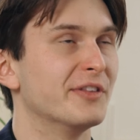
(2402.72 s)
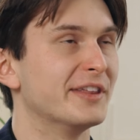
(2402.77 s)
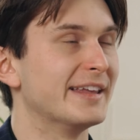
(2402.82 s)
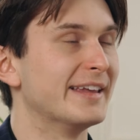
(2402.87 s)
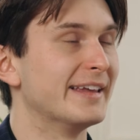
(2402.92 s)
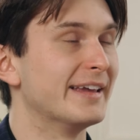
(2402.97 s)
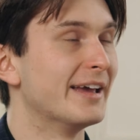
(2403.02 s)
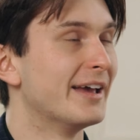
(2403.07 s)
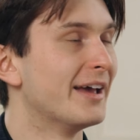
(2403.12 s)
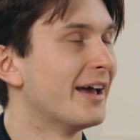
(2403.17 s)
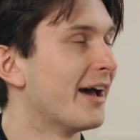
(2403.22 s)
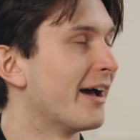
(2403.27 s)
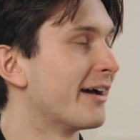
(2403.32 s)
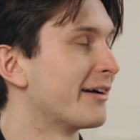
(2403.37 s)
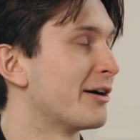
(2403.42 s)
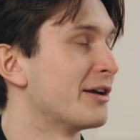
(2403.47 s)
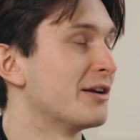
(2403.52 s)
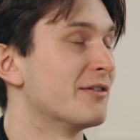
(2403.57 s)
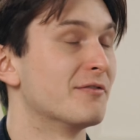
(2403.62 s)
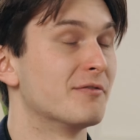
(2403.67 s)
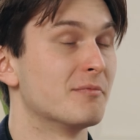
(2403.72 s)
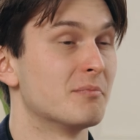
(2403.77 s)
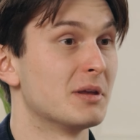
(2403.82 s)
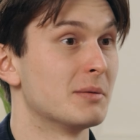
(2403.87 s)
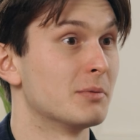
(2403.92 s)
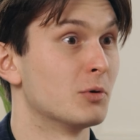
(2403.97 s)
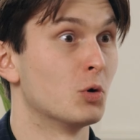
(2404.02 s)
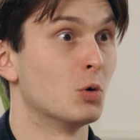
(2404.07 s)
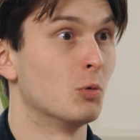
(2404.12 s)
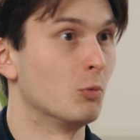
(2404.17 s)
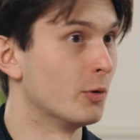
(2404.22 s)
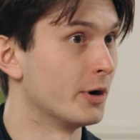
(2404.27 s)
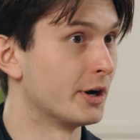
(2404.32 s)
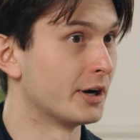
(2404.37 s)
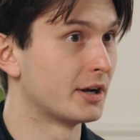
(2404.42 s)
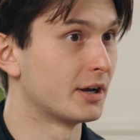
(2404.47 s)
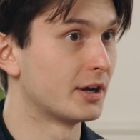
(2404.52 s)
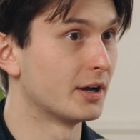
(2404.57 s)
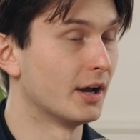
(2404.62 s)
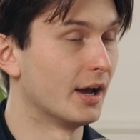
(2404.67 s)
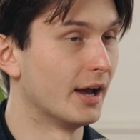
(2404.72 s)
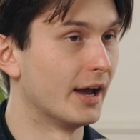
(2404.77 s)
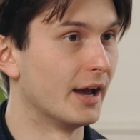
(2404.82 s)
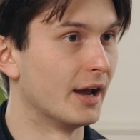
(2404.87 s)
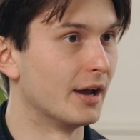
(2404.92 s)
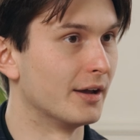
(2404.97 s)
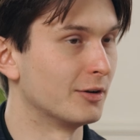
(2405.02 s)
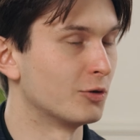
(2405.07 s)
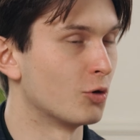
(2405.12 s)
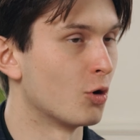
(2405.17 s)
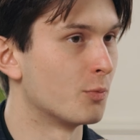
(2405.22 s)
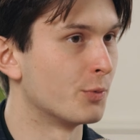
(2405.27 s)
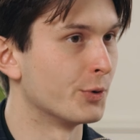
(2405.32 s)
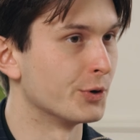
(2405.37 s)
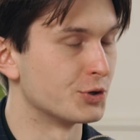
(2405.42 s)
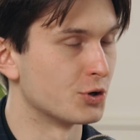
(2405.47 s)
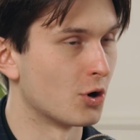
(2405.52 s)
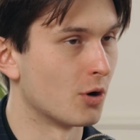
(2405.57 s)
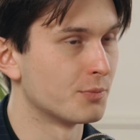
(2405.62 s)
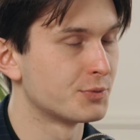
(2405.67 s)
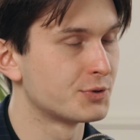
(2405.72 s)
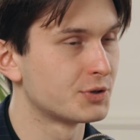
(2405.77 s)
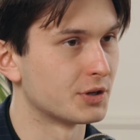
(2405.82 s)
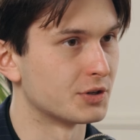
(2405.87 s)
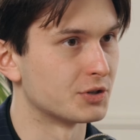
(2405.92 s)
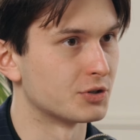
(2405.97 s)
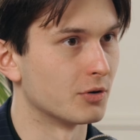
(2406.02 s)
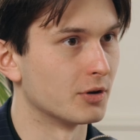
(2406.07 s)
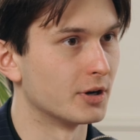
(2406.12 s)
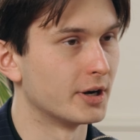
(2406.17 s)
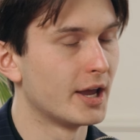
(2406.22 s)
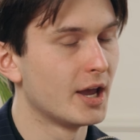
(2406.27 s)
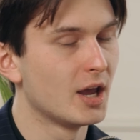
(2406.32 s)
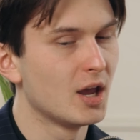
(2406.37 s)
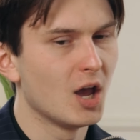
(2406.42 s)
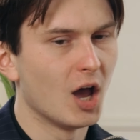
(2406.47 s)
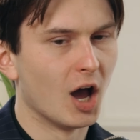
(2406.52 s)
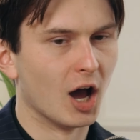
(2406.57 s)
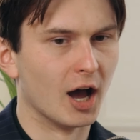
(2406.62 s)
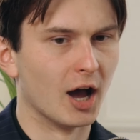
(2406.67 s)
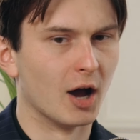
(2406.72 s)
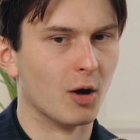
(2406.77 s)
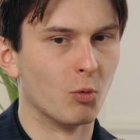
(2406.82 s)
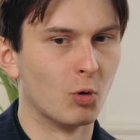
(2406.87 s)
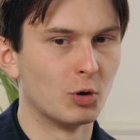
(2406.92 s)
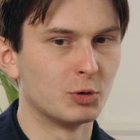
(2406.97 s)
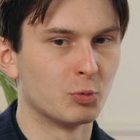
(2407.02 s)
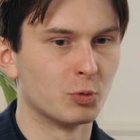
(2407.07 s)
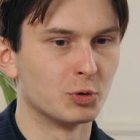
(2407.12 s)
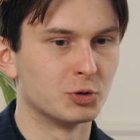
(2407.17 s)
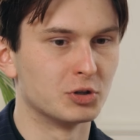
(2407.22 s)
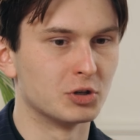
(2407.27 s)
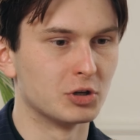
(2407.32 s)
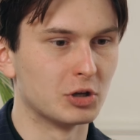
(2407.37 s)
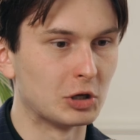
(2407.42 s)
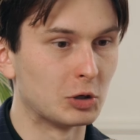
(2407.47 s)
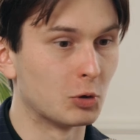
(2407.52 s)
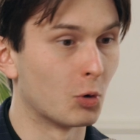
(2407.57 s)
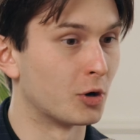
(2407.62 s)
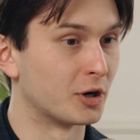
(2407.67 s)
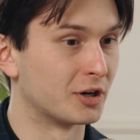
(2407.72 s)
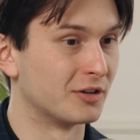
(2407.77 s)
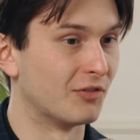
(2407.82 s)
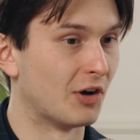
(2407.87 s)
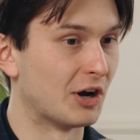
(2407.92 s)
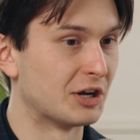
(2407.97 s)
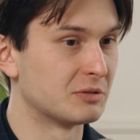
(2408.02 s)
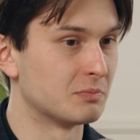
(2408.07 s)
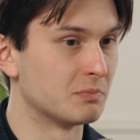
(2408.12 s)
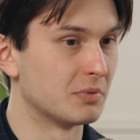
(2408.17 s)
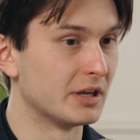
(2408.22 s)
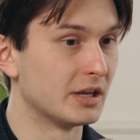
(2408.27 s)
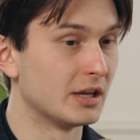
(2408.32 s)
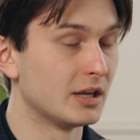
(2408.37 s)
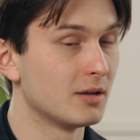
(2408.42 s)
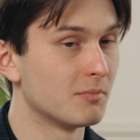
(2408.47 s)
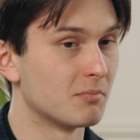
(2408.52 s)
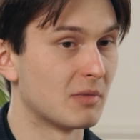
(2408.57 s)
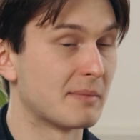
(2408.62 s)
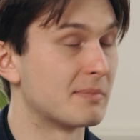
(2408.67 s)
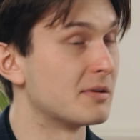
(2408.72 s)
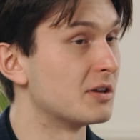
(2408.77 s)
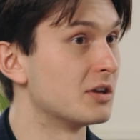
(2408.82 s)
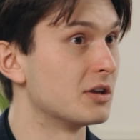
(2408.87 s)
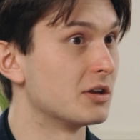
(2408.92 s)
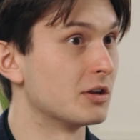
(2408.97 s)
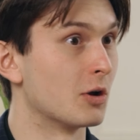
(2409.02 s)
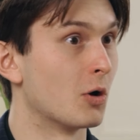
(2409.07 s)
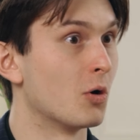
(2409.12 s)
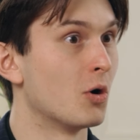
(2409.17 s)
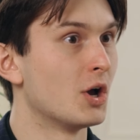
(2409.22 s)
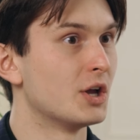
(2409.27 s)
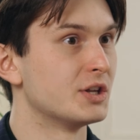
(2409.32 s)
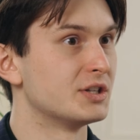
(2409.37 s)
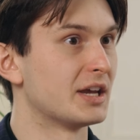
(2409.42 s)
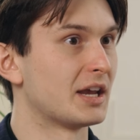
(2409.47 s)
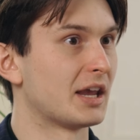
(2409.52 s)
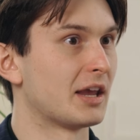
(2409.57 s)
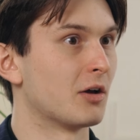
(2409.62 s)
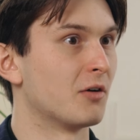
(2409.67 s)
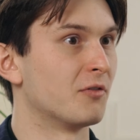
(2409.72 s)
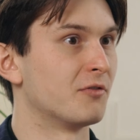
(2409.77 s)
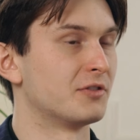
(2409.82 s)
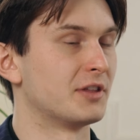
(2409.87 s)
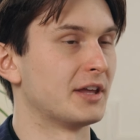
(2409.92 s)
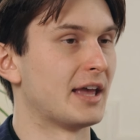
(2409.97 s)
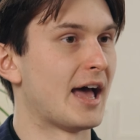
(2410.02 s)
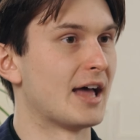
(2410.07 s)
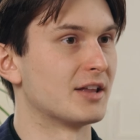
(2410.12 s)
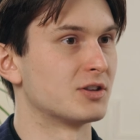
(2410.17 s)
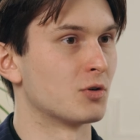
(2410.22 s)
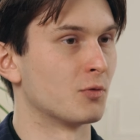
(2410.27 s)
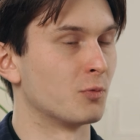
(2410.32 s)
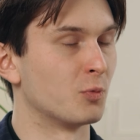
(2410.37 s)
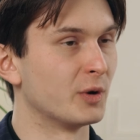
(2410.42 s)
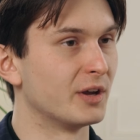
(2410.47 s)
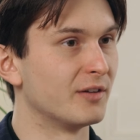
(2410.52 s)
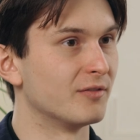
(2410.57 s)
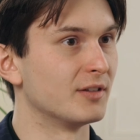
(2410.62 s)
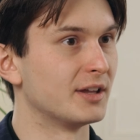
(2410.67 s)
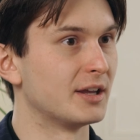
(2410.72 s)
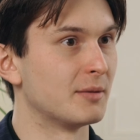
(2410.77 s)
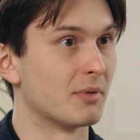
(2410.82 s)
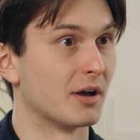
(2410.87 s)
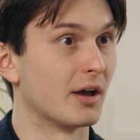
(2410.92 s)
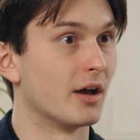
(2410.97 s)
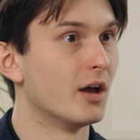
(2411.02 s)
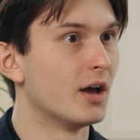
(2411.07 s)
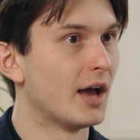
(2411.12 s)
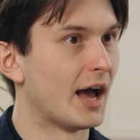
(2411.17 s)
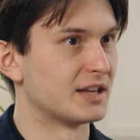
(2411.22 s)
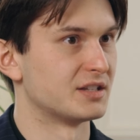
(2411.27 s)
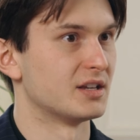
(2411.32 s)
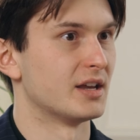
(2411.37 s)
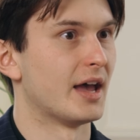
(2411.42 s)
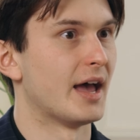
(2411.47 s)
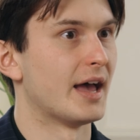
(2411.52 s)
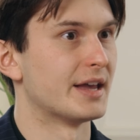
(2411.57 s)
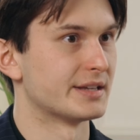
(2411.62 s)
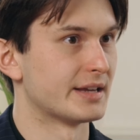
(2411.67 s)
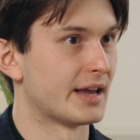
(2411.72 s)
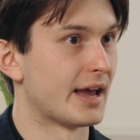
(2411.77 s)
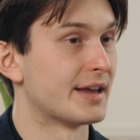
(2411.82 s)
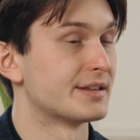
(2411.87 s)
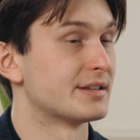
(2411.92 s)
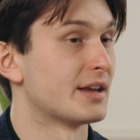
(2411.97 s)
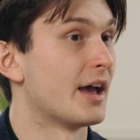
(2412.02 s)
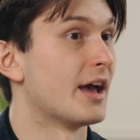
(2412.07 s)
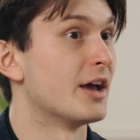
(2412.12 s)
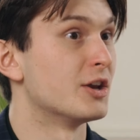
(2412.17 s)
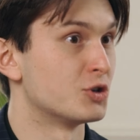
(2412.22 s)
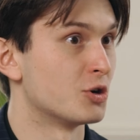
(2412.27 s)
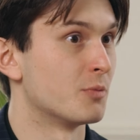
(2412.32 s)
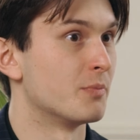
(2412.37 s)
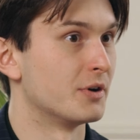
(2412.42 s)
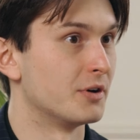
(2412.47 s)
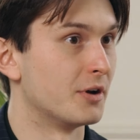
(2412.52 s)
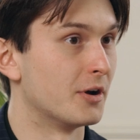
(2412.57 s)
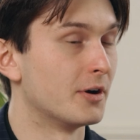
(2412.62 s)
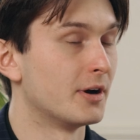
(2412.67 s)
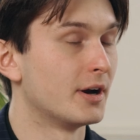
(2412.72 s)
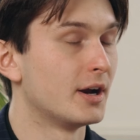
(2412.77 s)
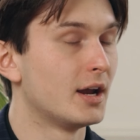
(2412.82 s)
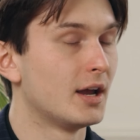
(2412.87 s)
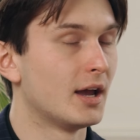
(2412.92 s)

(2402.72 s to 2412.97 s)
the kind of people who work in corporate jobs and so on. What would your advice be? Maybe taking off the hat of Weebly, but as an entrepreneur,